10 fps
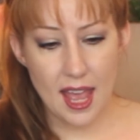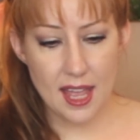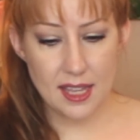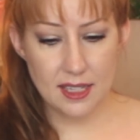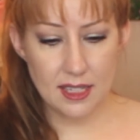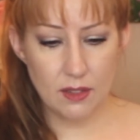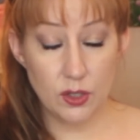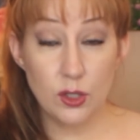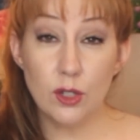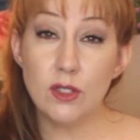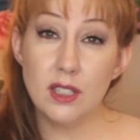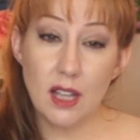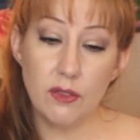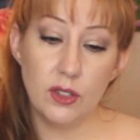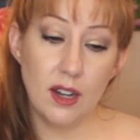And if you don't
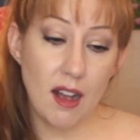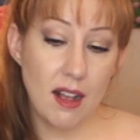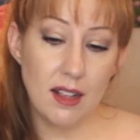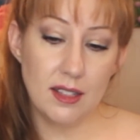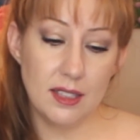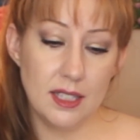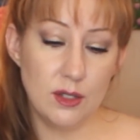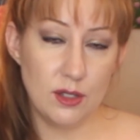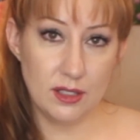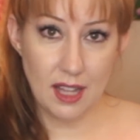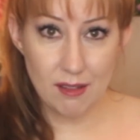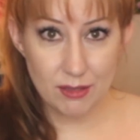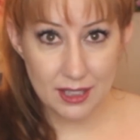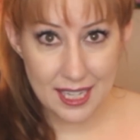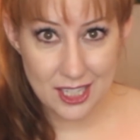suffer at all in a
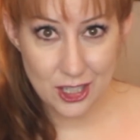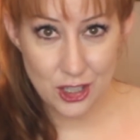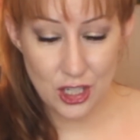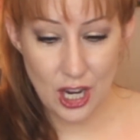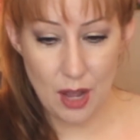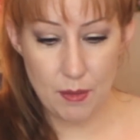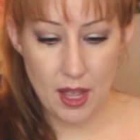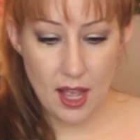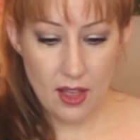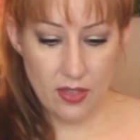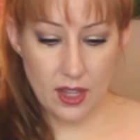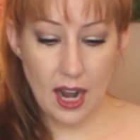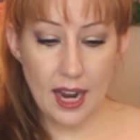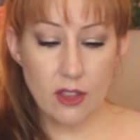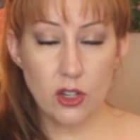love relationship, then
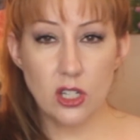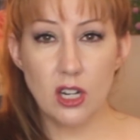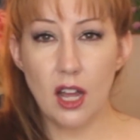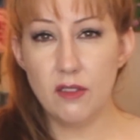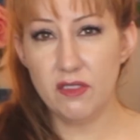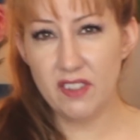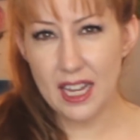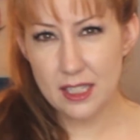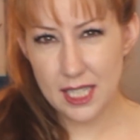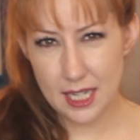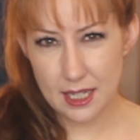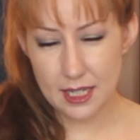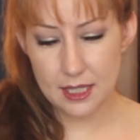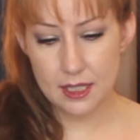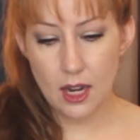either you're not invested in
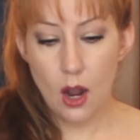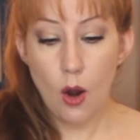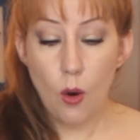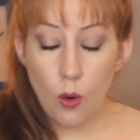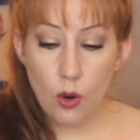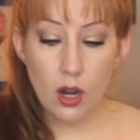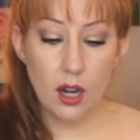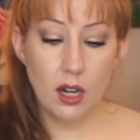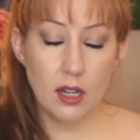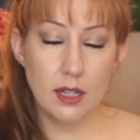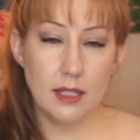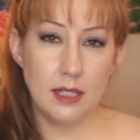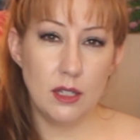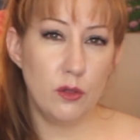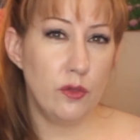it, or
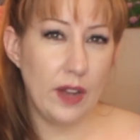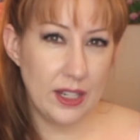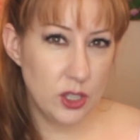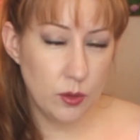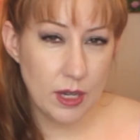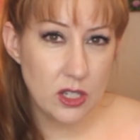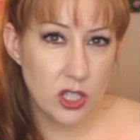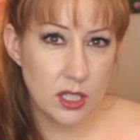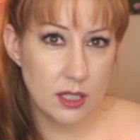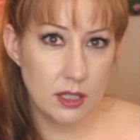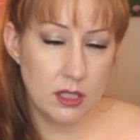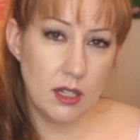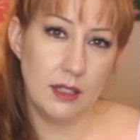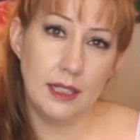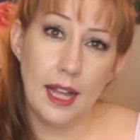it's an infatuation, it's not